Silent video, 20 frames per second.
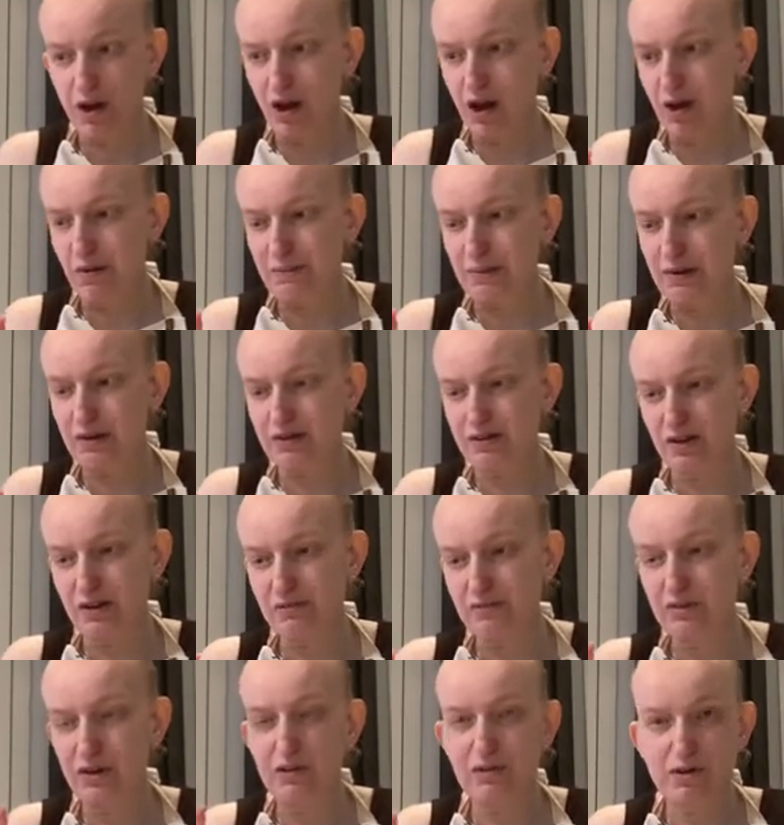because
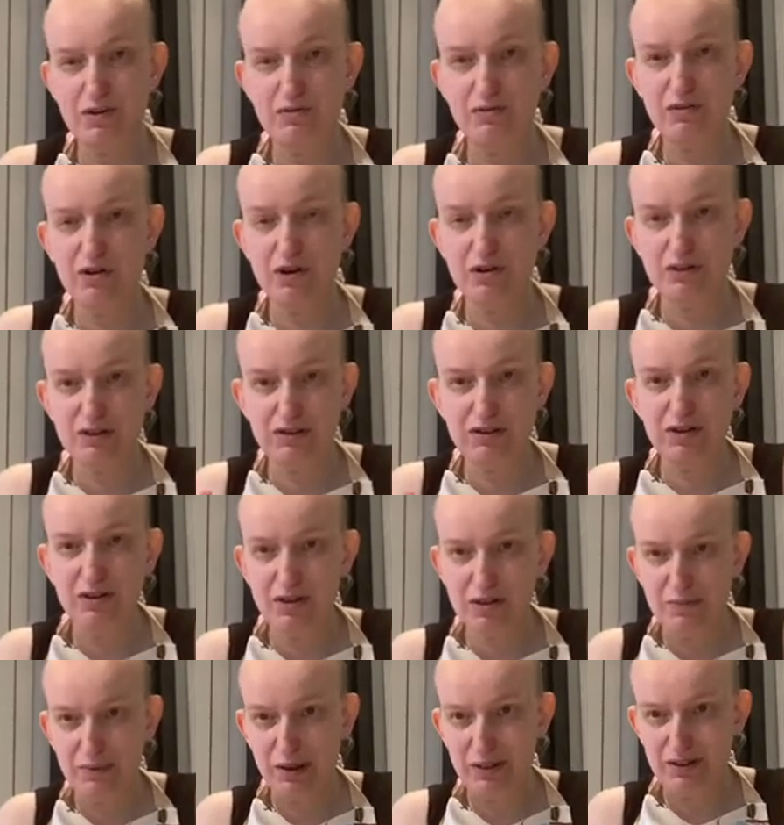I've totally forgotten to tell
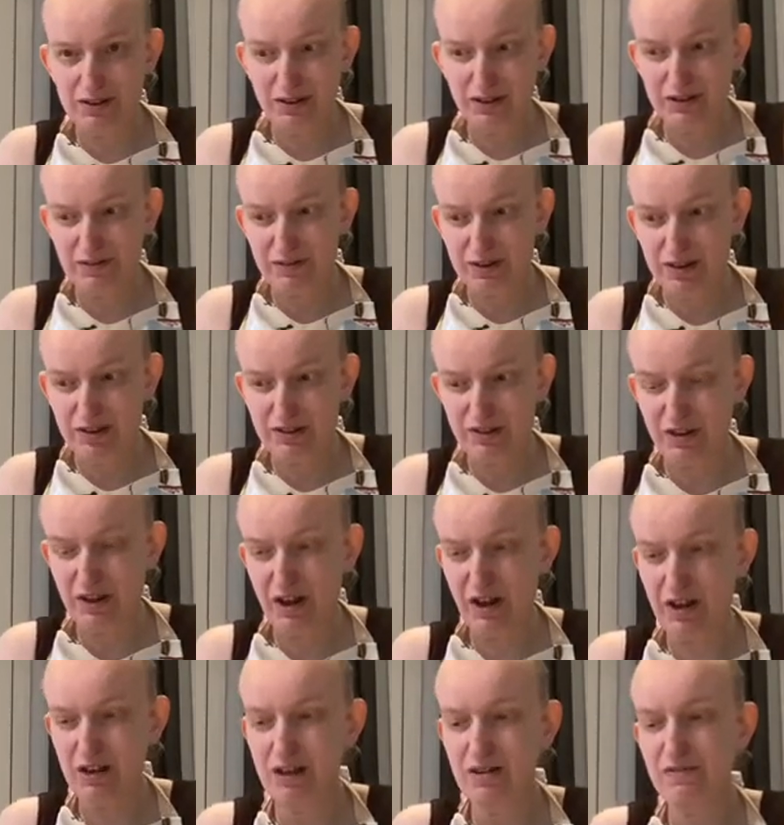you about the decoration.
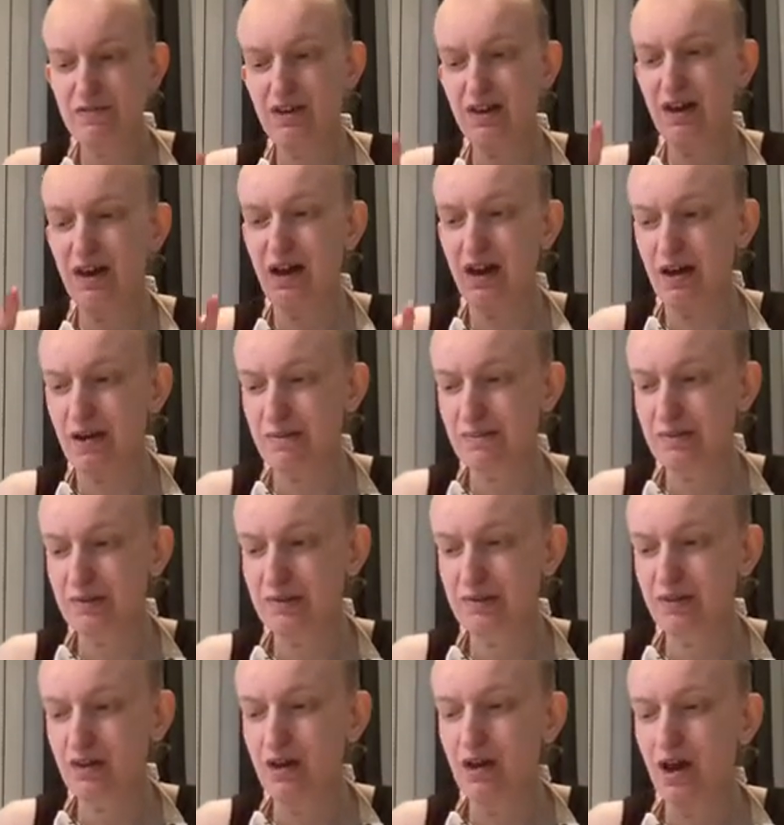I have
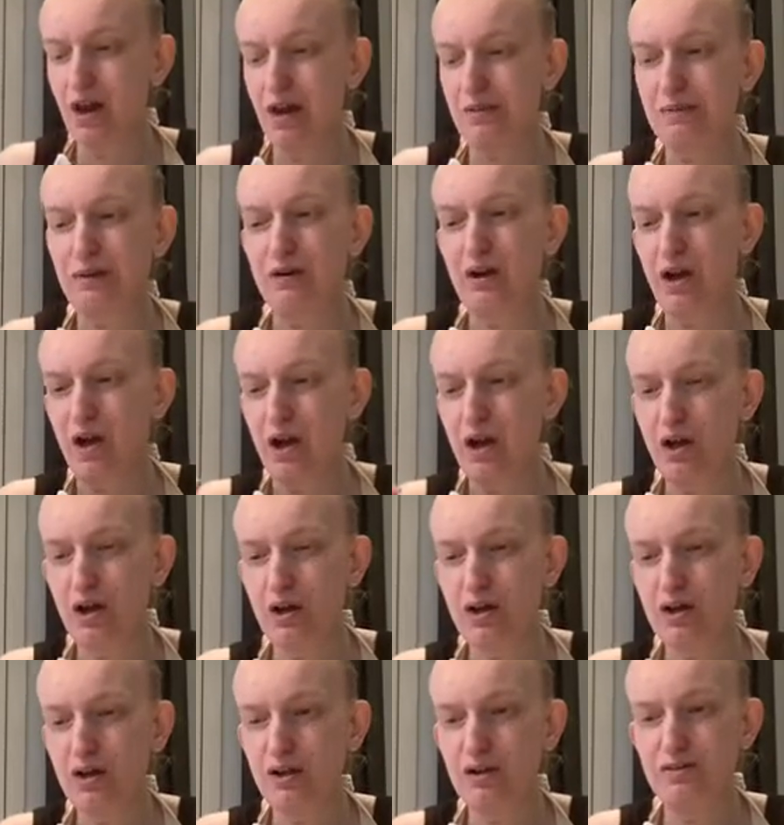kept about
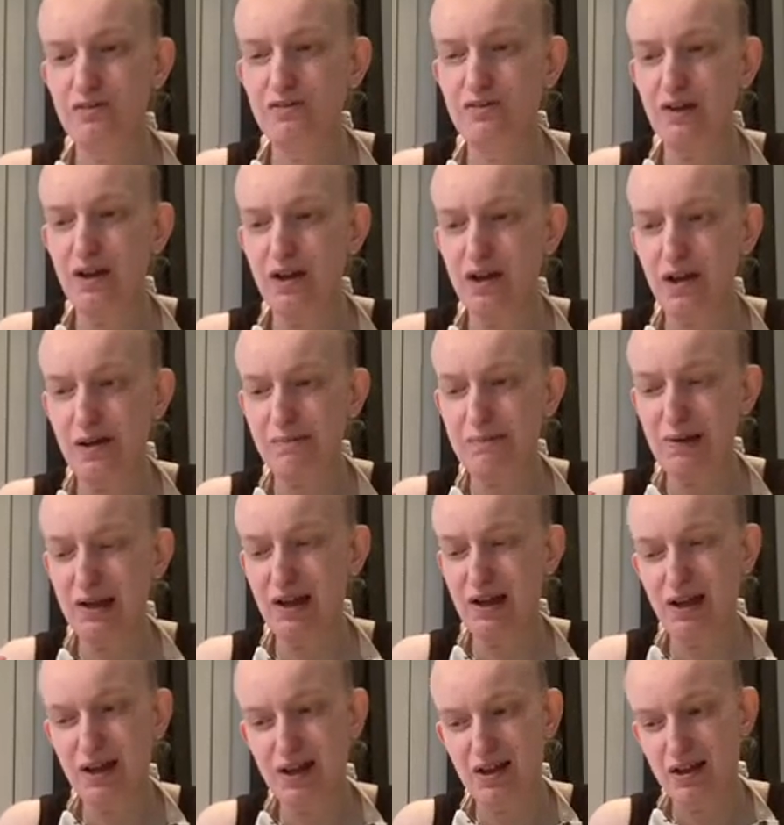half a
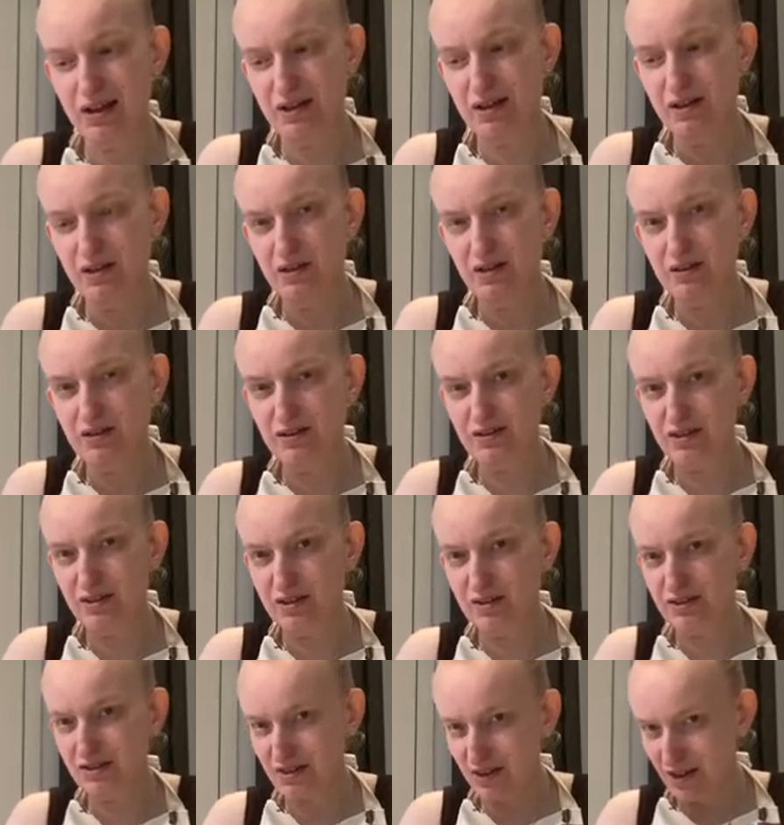pear to
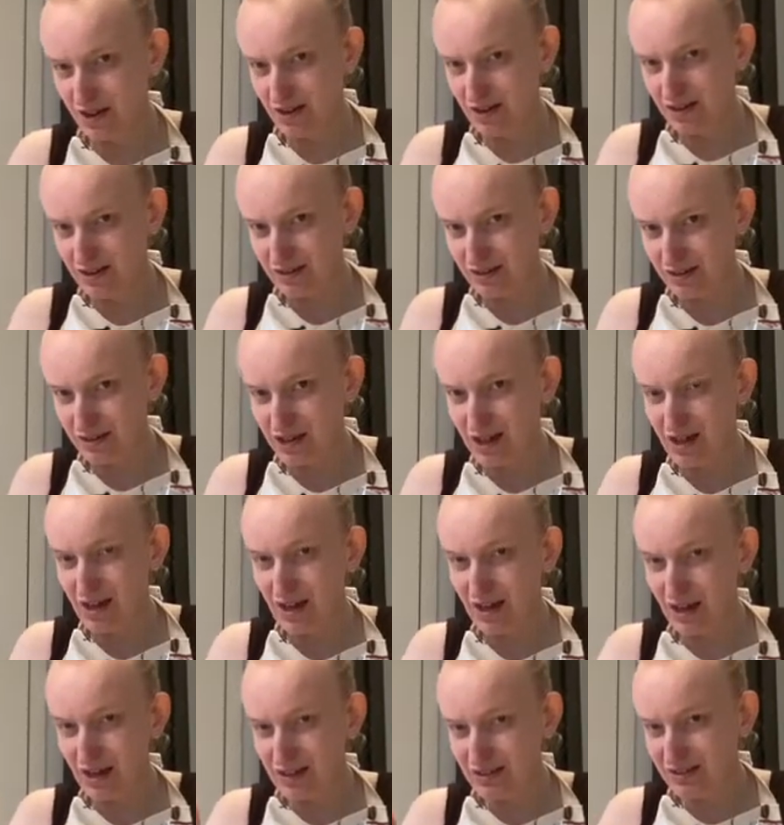the side
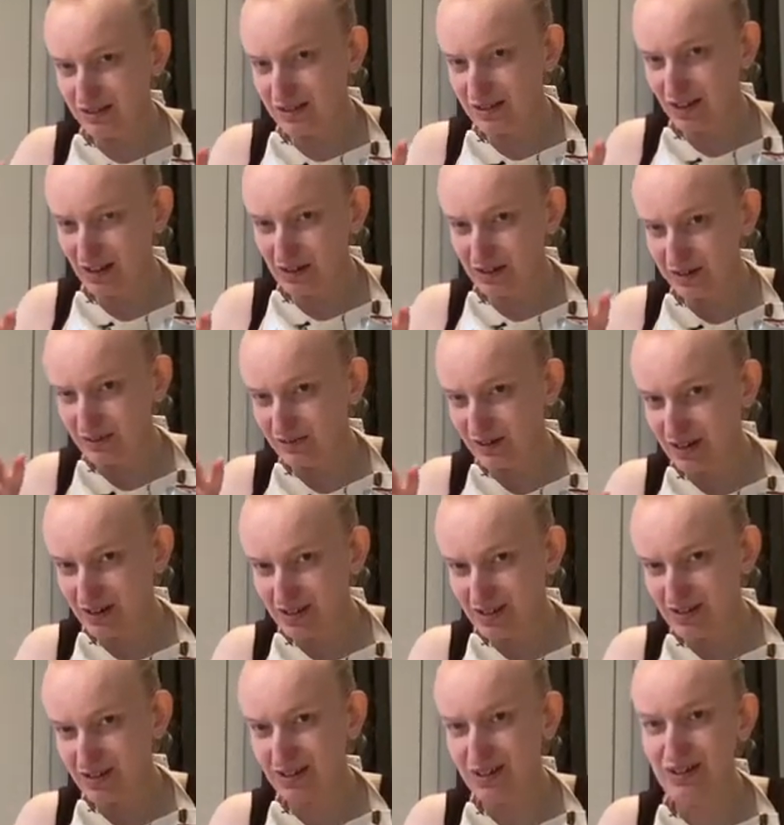as
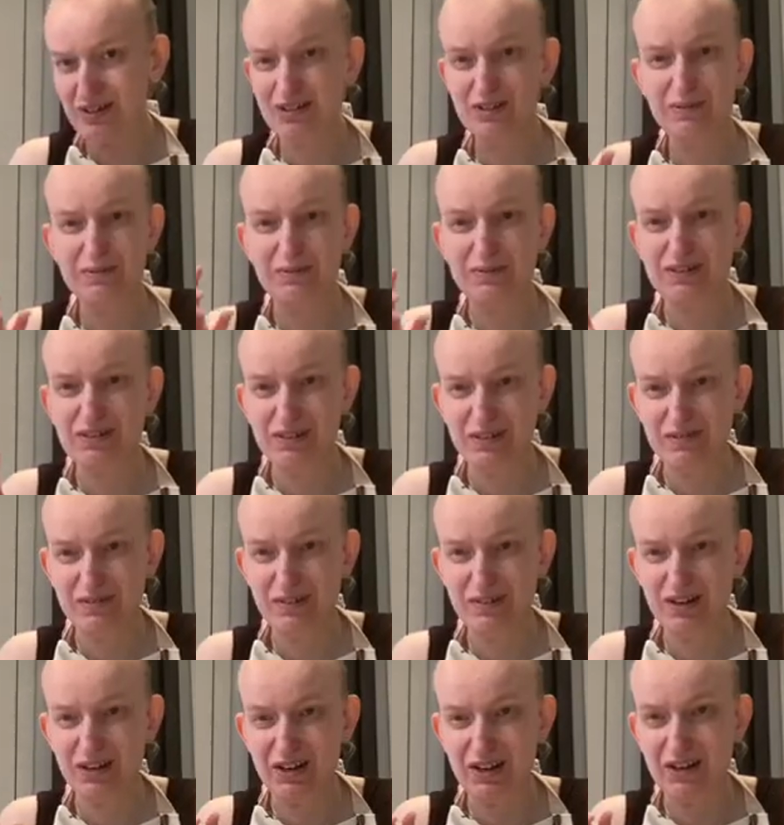decoration
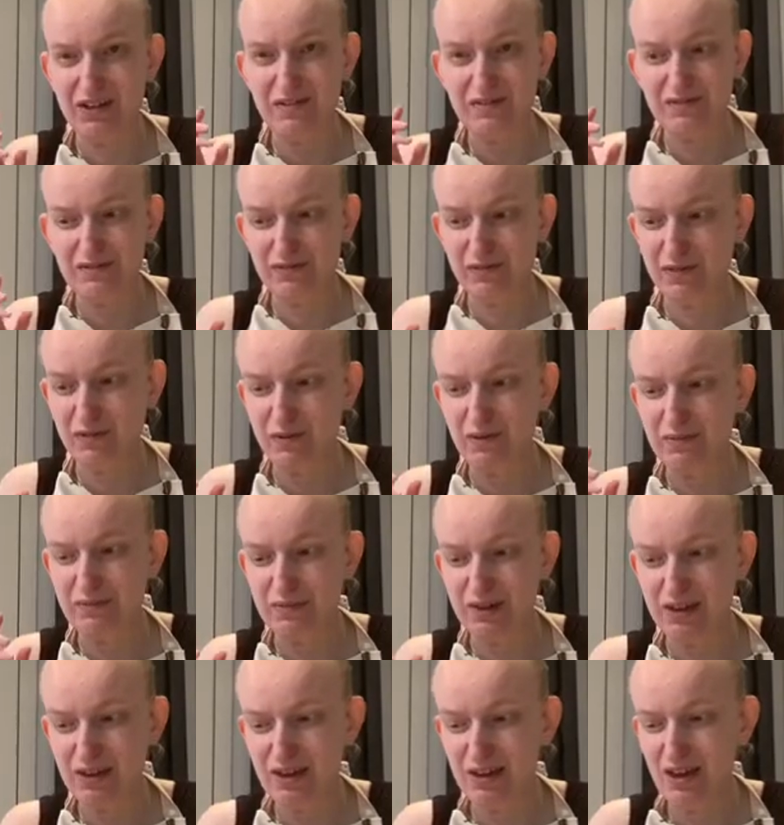specifically for
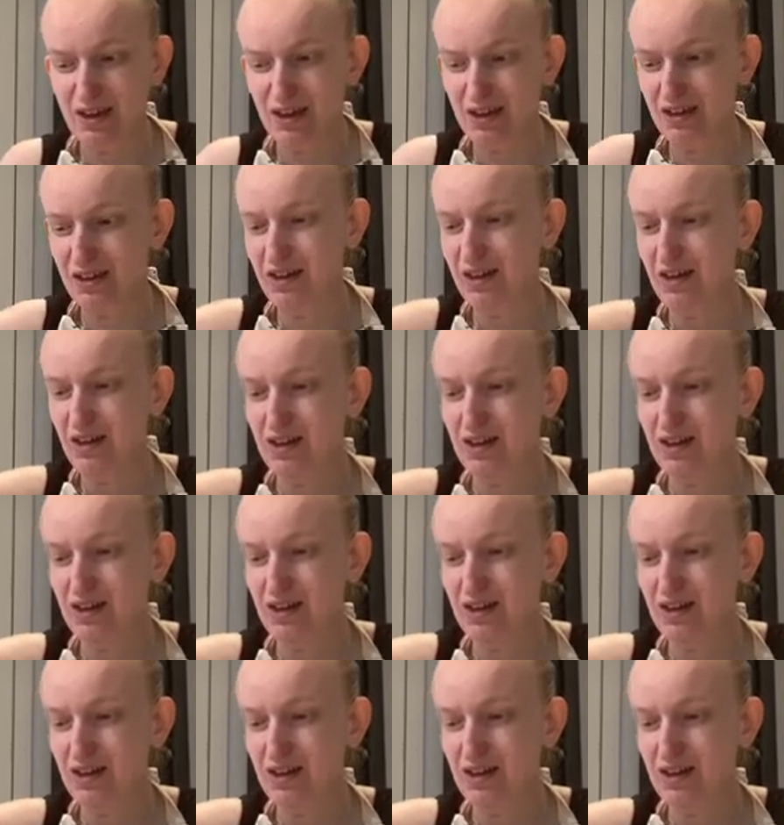my cake.